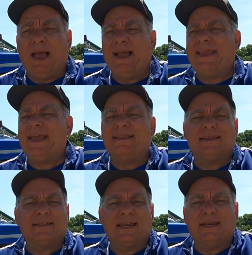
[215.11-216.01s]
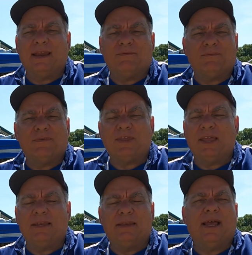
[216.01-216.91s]
I can't say enough
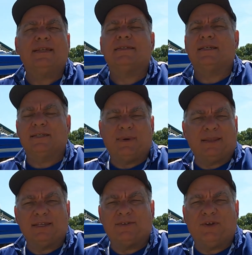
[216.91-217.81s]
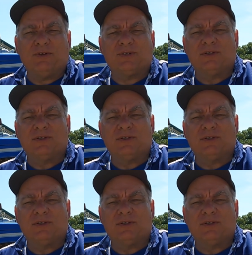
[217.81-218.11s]
nice things about these folks.